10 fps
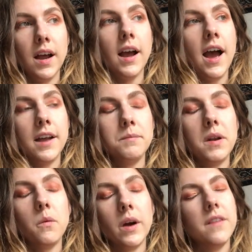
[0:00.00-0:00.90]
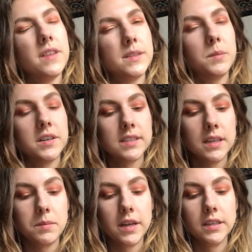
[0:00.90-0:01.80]
I had been aware of this
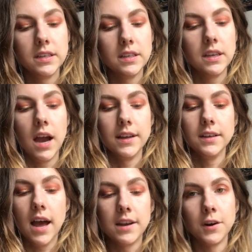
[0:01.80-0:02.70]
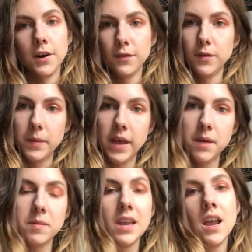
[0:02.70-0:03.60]
personally, but I hadn't heard it from him.